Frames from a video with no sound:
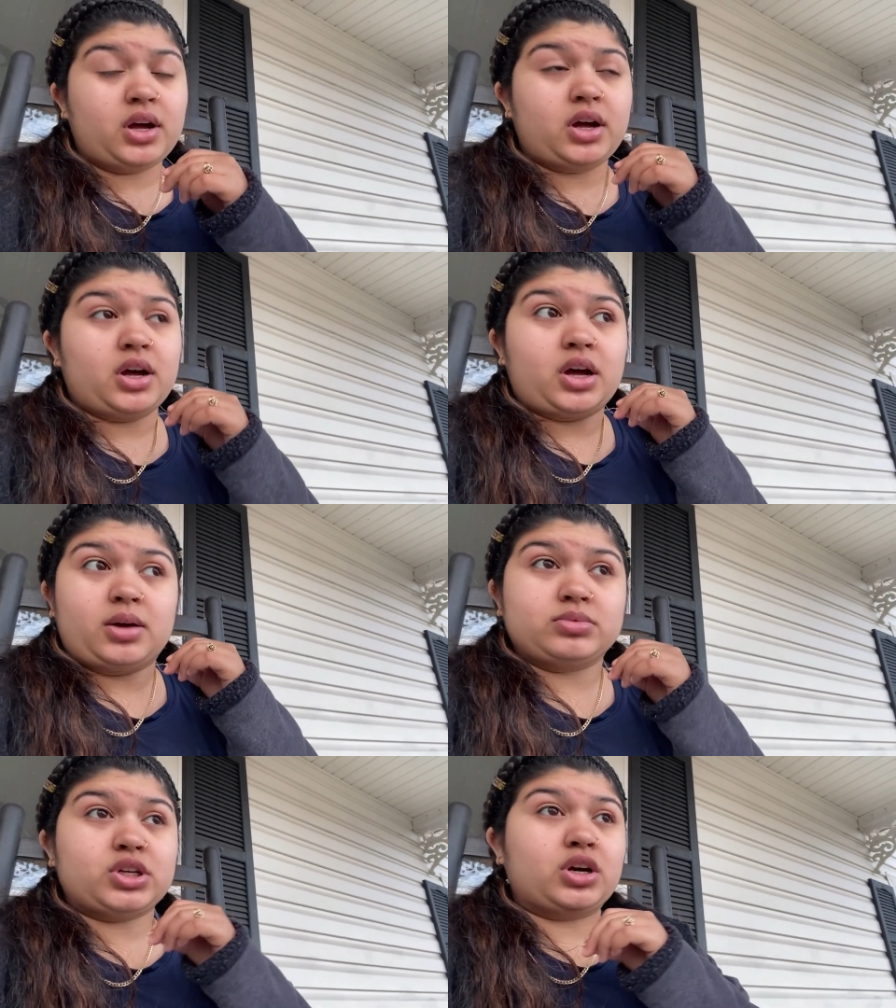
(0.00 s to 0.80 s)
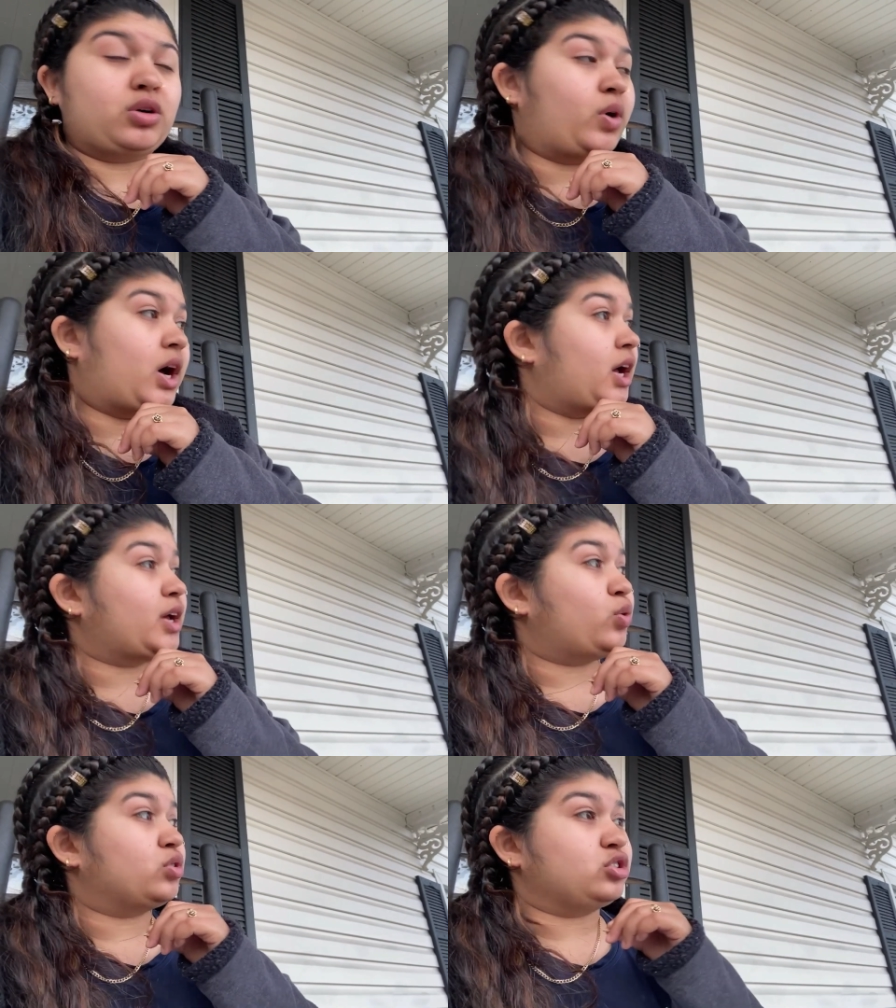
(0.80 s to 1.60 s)
um, so I
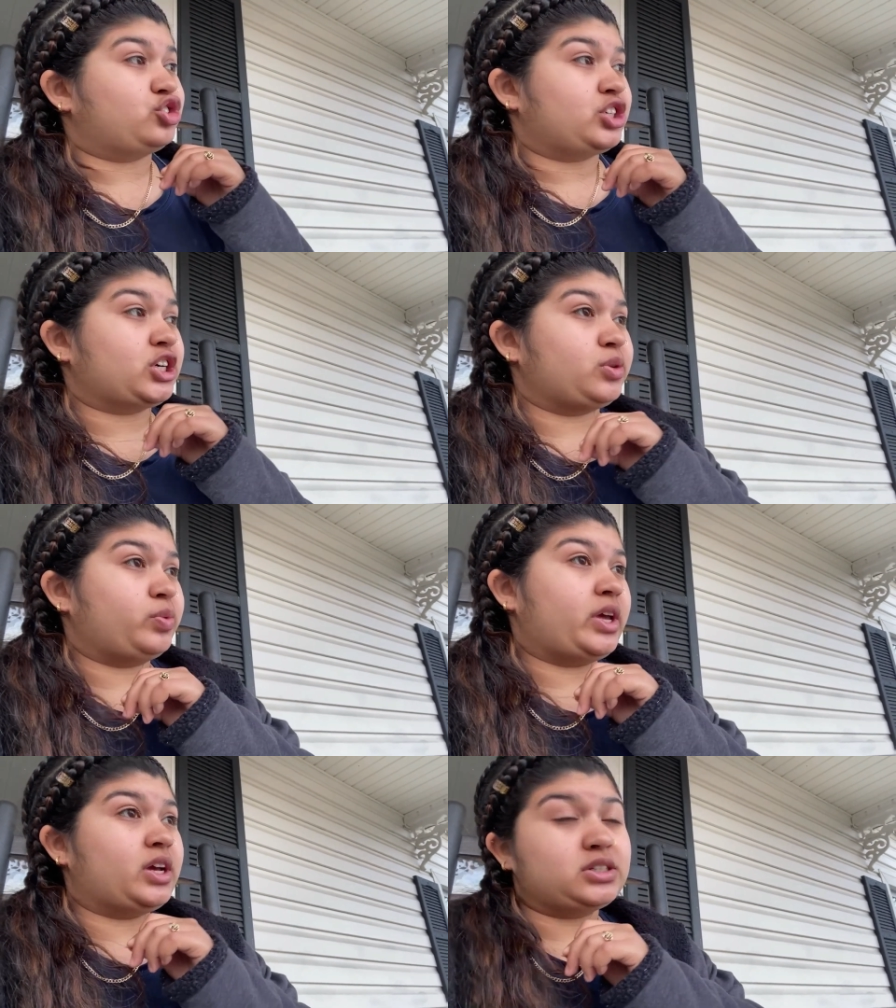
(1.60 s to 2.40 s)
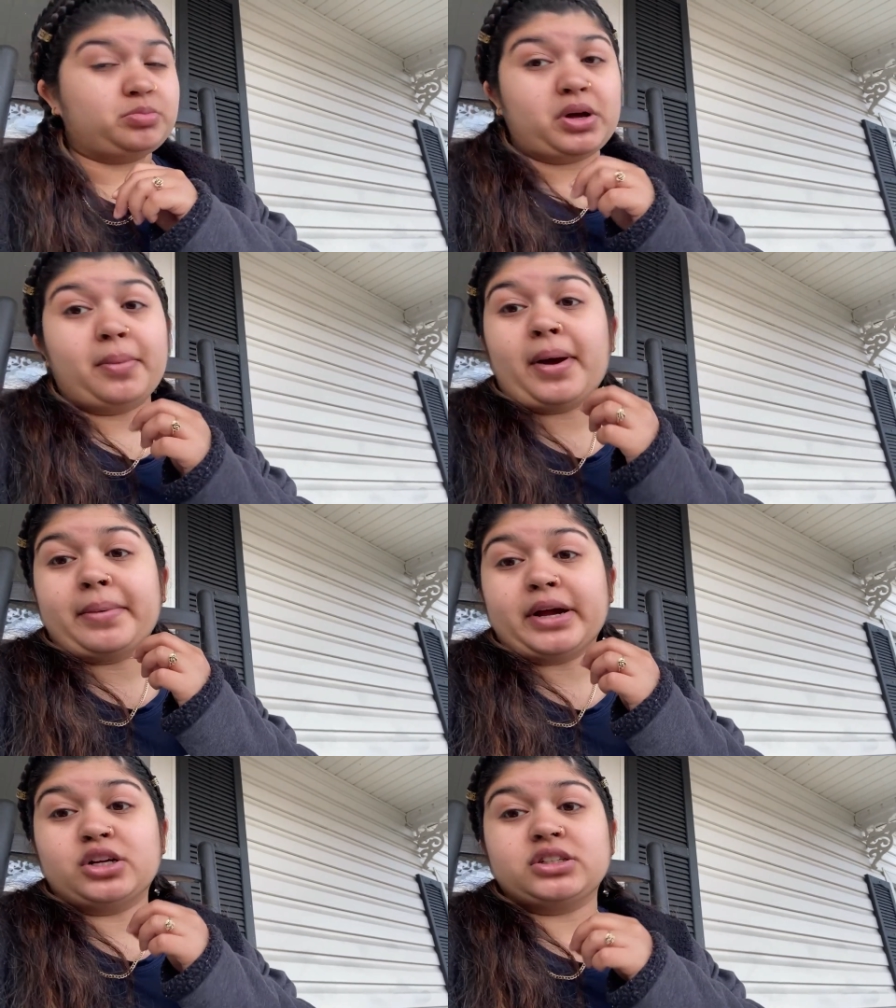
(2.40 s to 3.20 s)
ordered chicken wings, but my
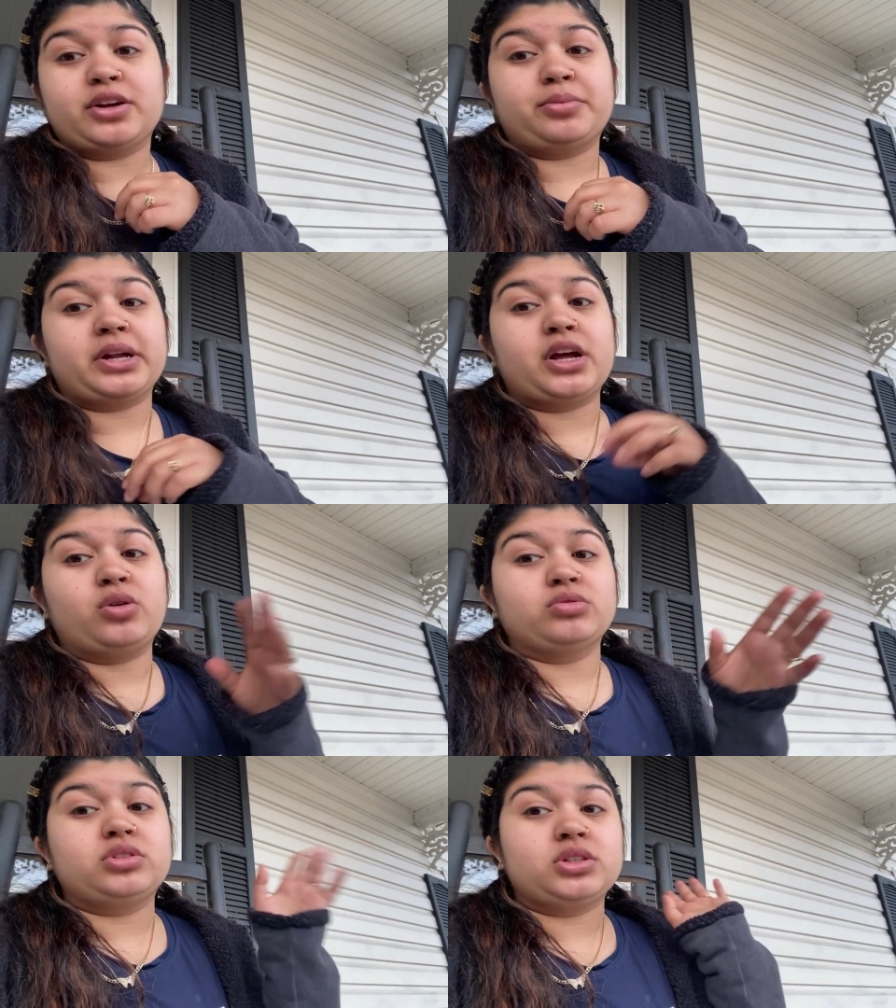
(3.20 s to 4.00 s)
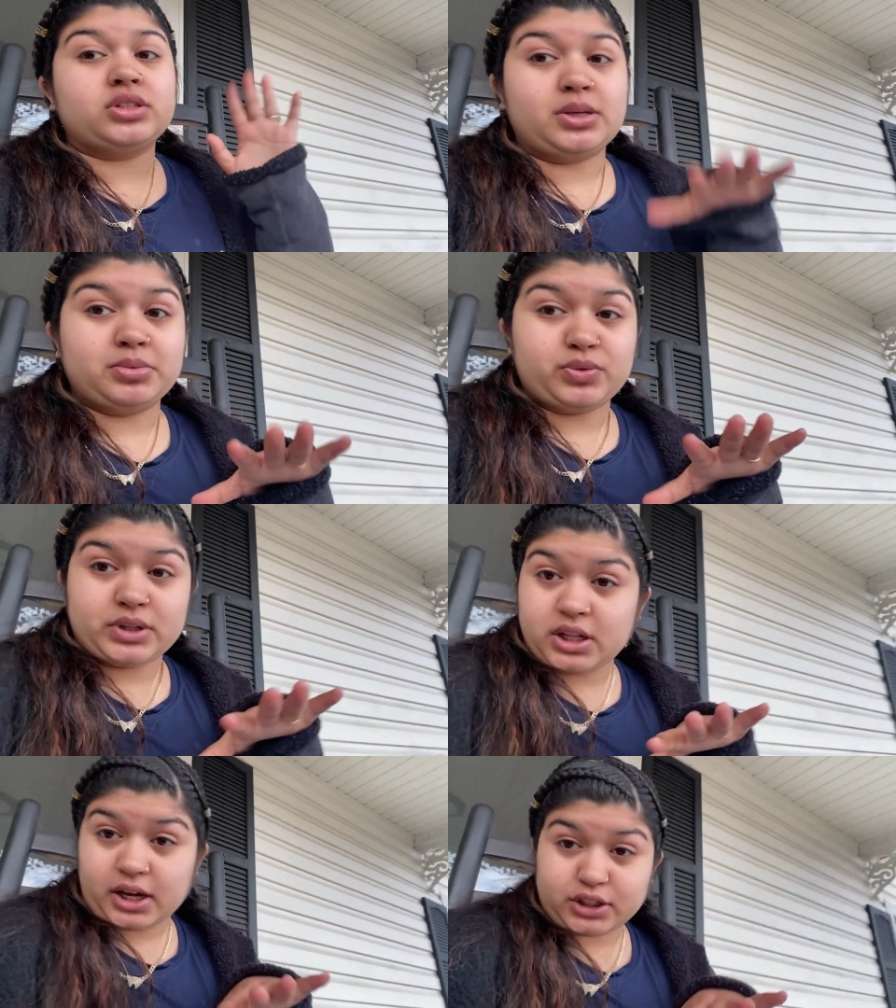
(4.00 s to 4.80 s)
parents and everybody else seemed to
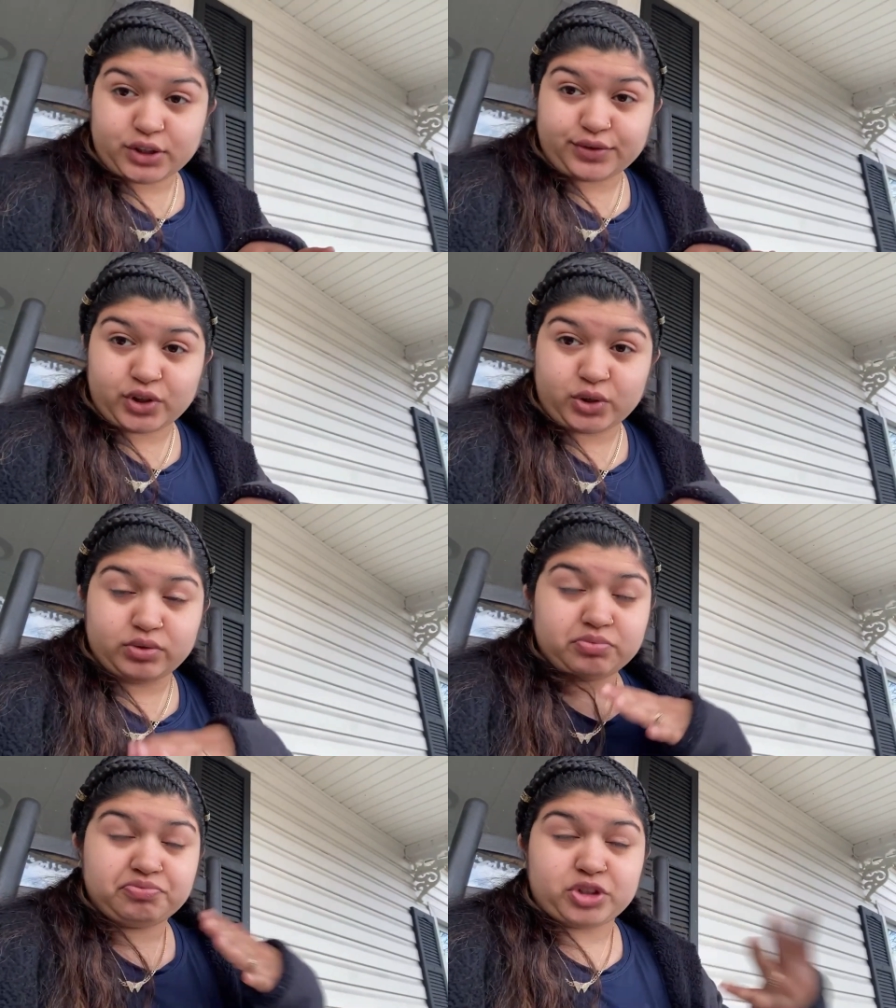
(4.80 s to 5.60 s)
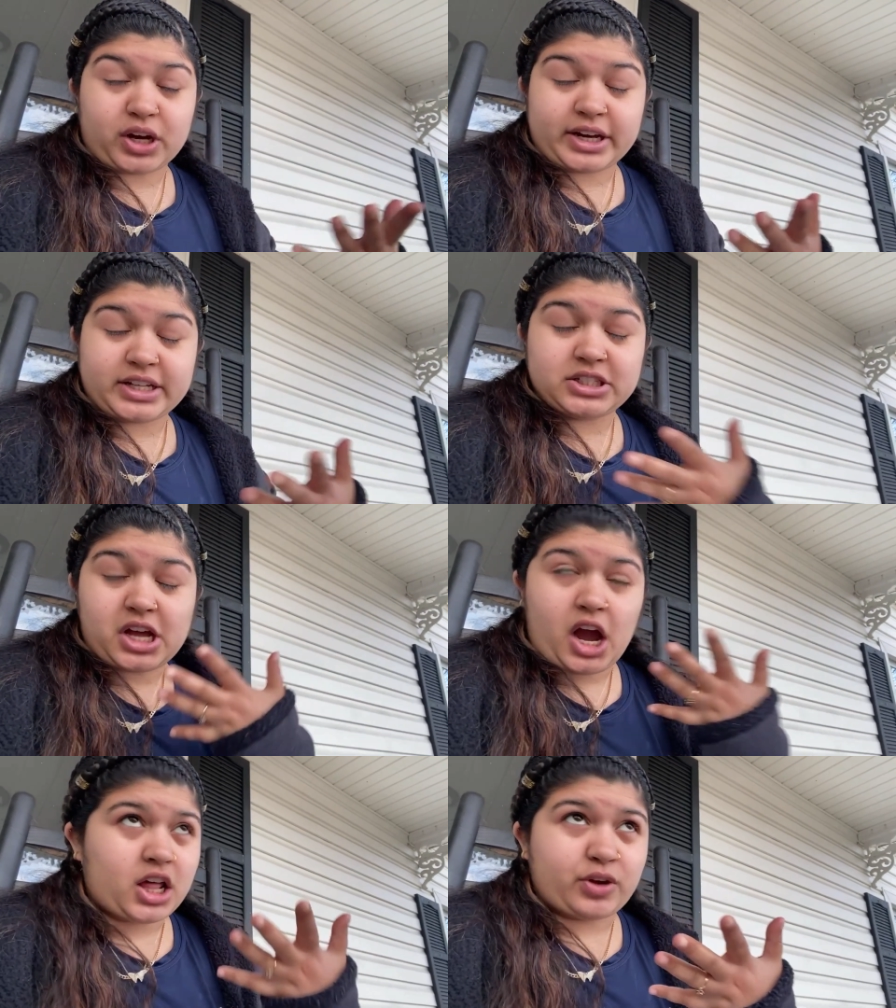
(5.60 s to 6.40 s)
really like their food. So I guess
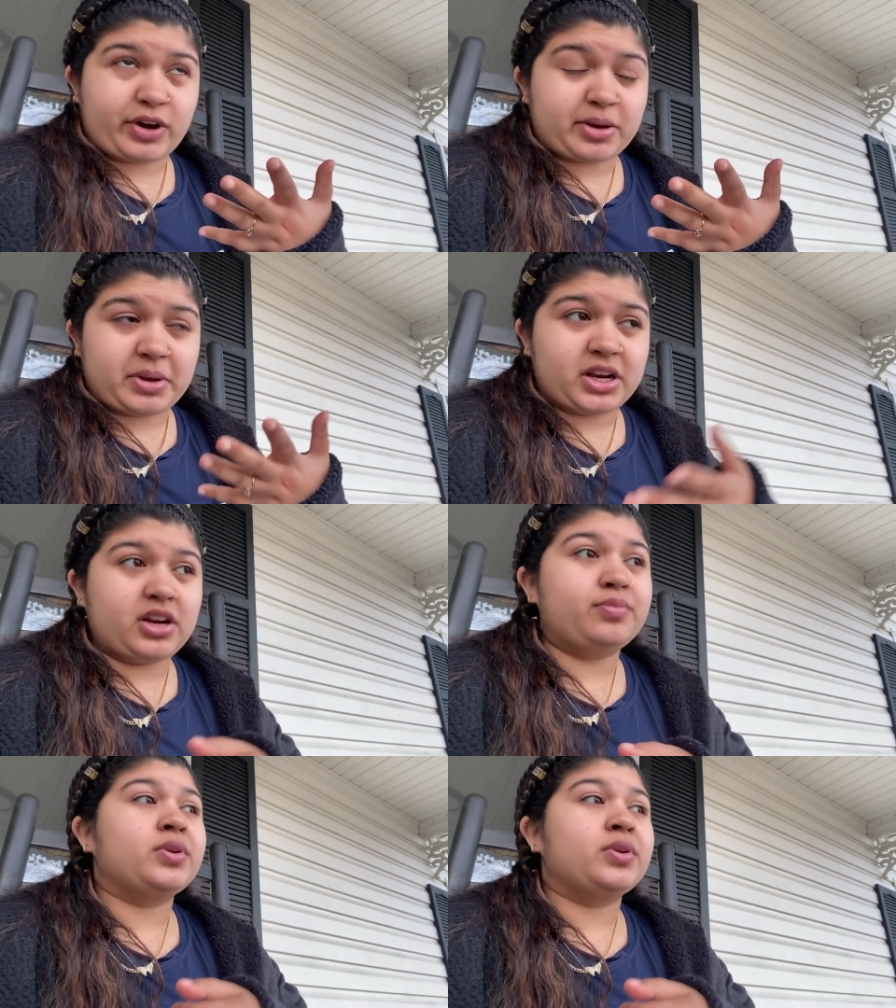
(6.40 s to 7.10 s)
highly recommended.